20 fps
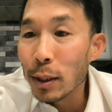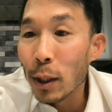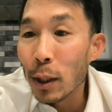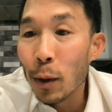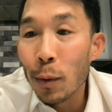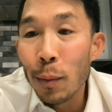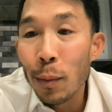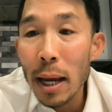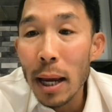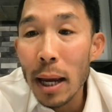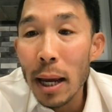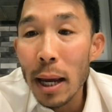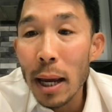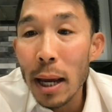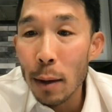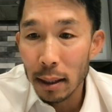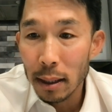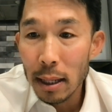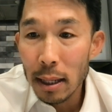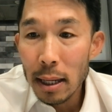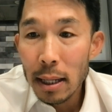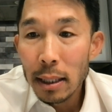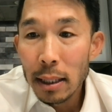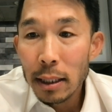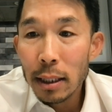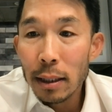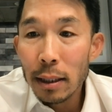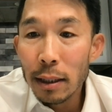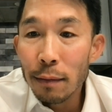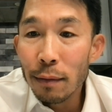So it's a great way
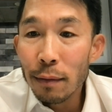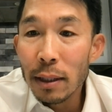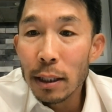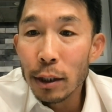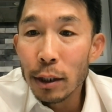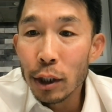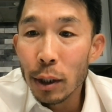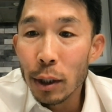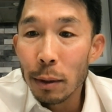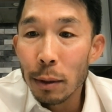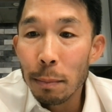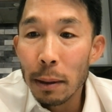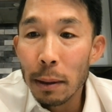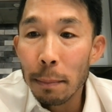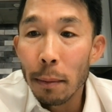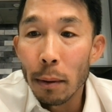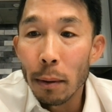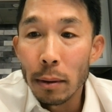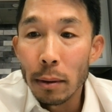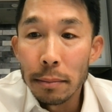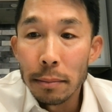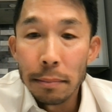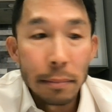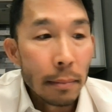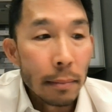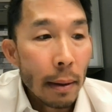to leave literature with people.